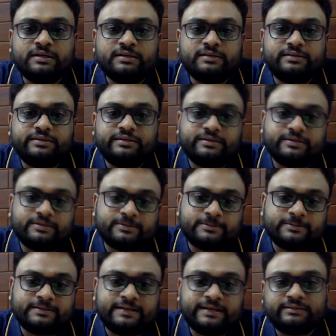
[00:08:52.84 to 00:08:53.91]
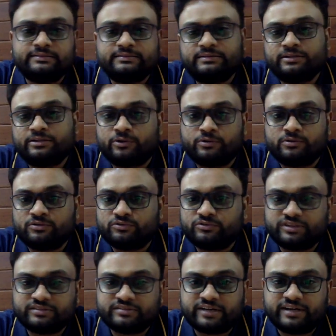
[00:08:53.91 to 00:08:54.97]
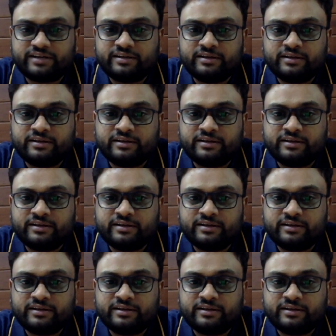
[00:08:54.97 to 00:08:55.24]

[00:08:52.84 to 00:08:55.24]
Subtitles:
the death and all those things, right?